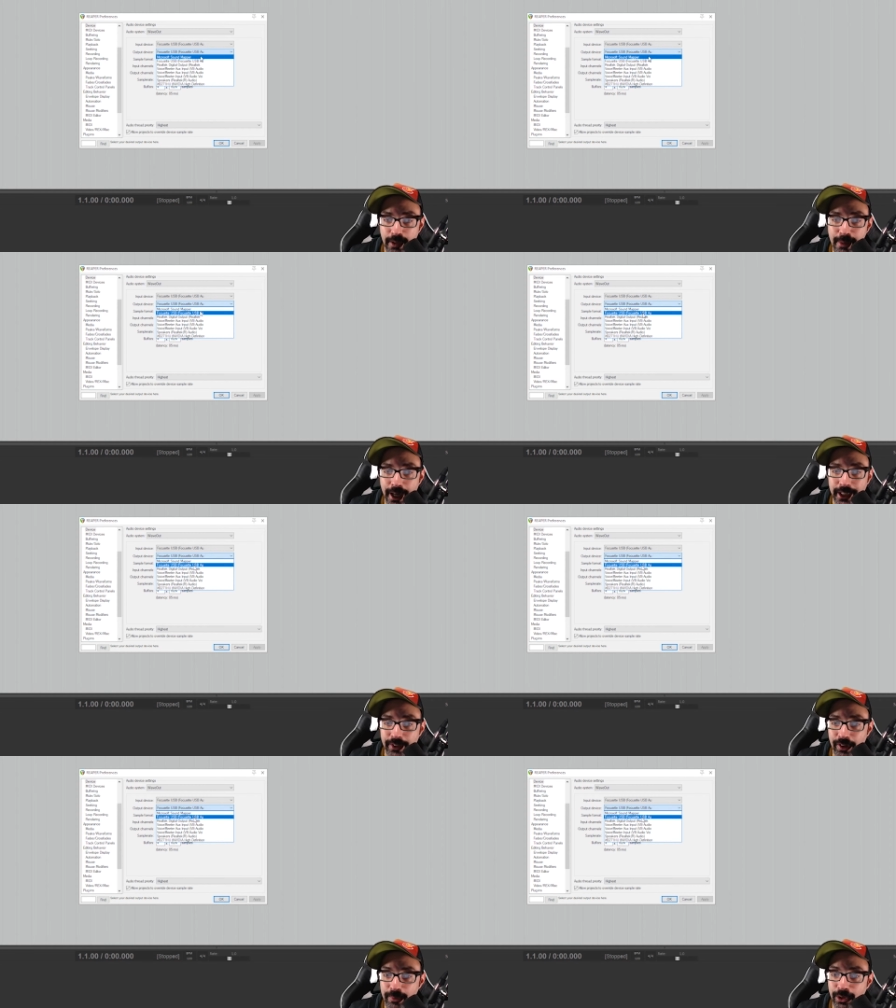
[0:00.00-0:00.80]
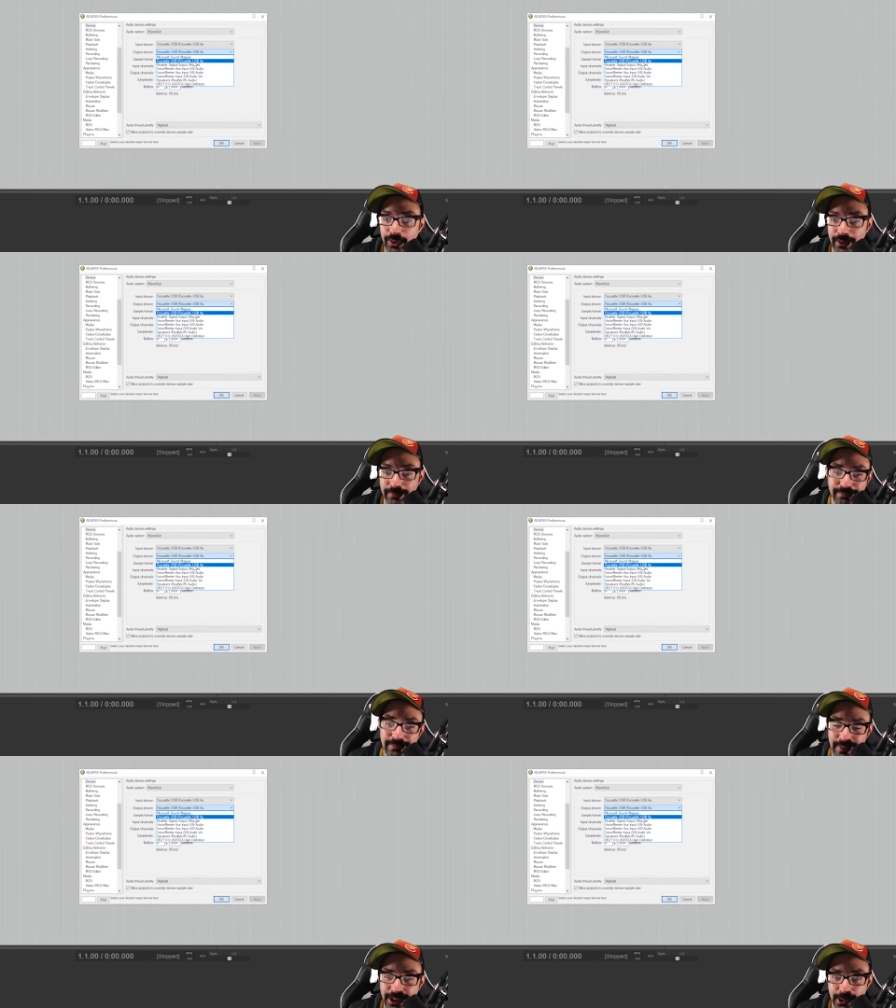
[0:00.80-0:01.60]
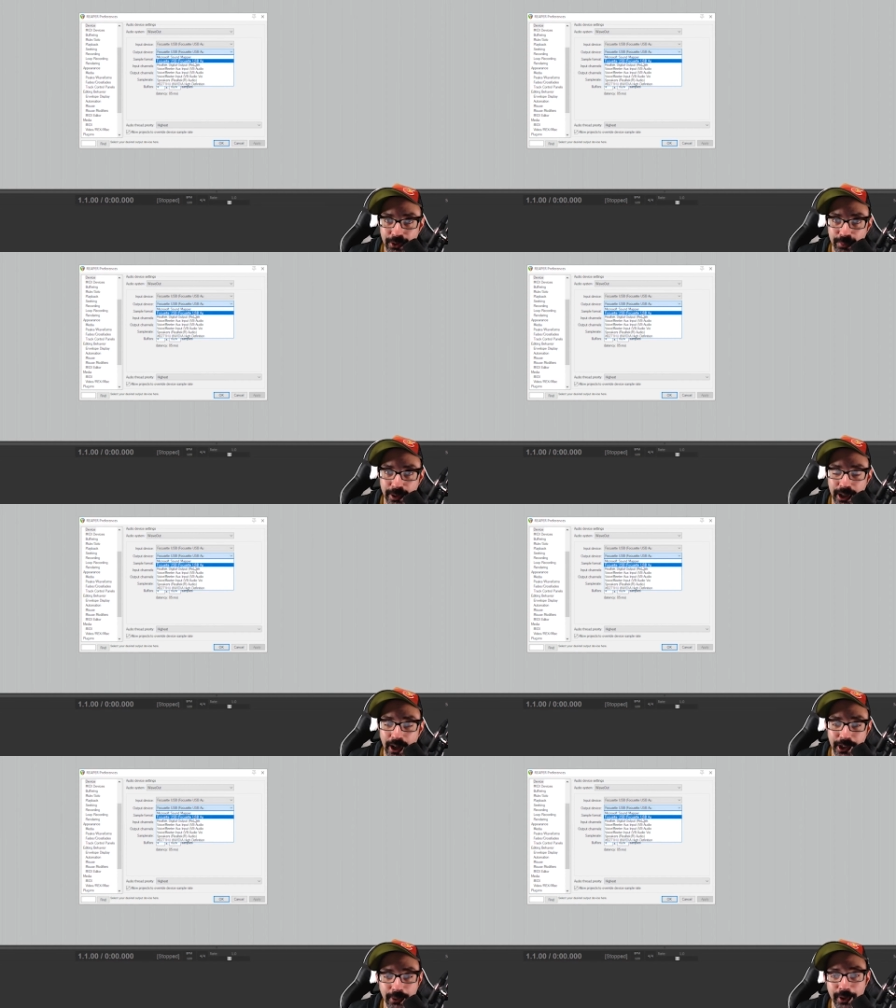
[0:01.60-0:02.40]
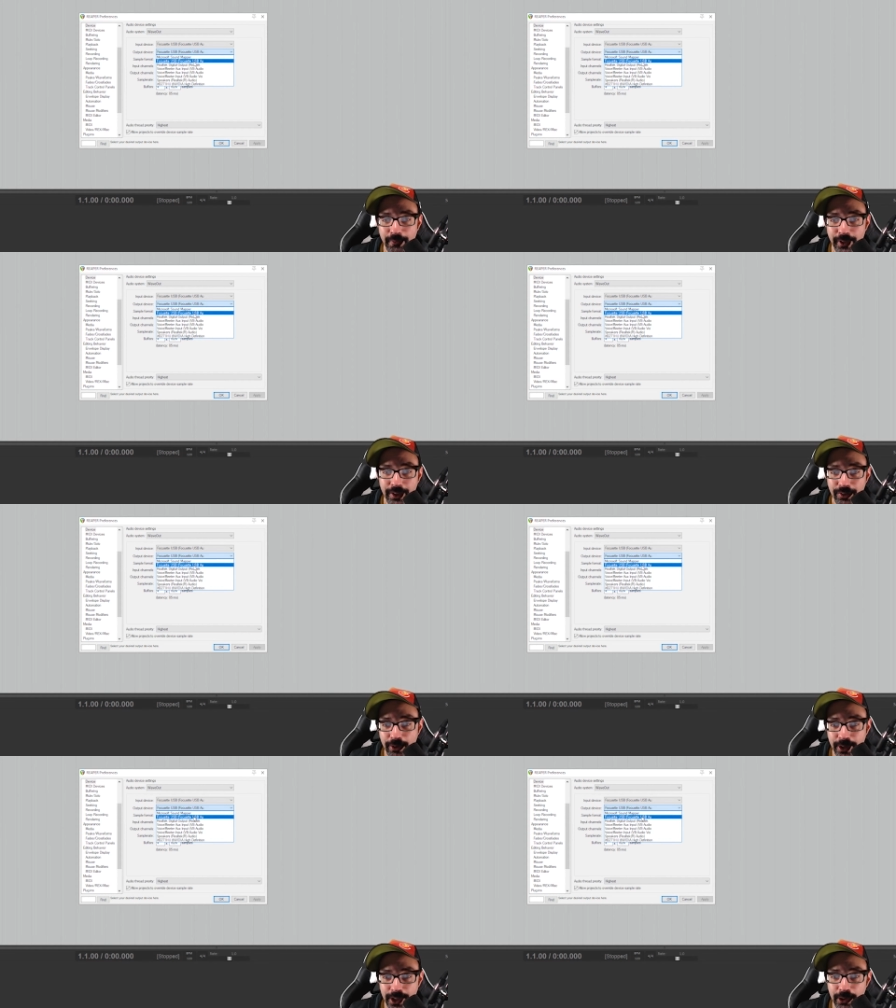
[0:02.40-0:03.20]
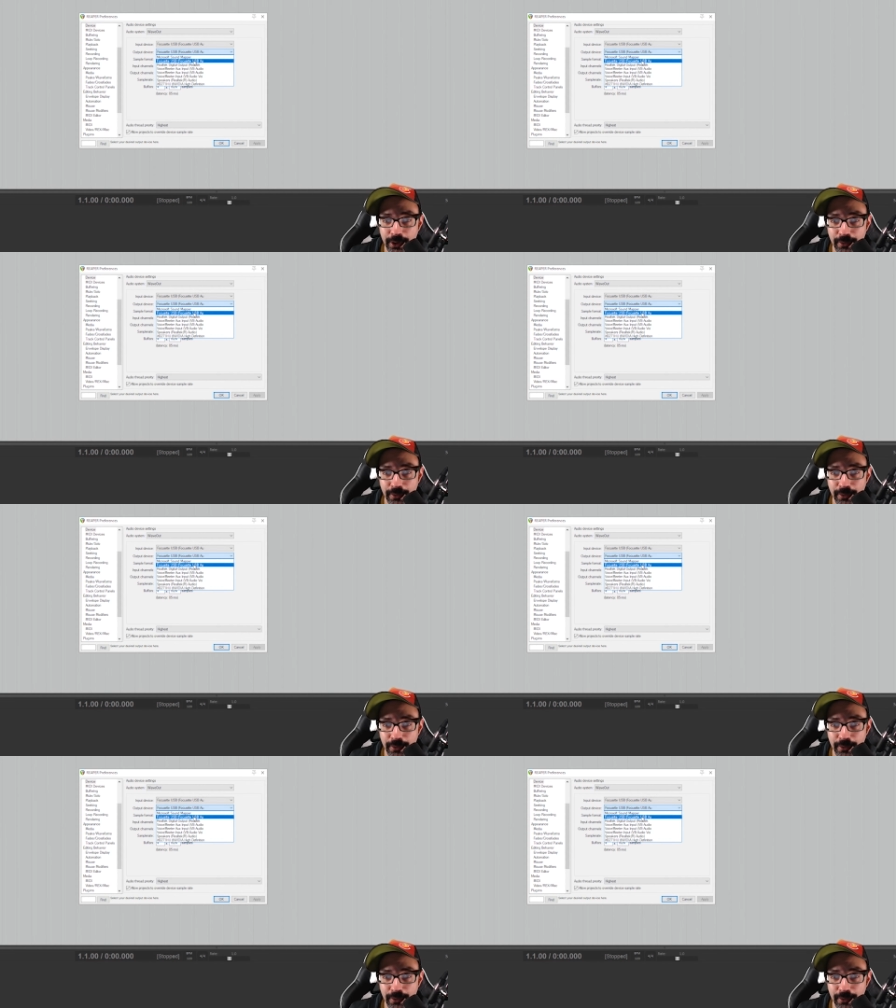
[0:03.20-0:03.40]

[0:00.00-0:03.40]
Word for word: In my case, I'm using the USB audio interface, so I'm going to go with the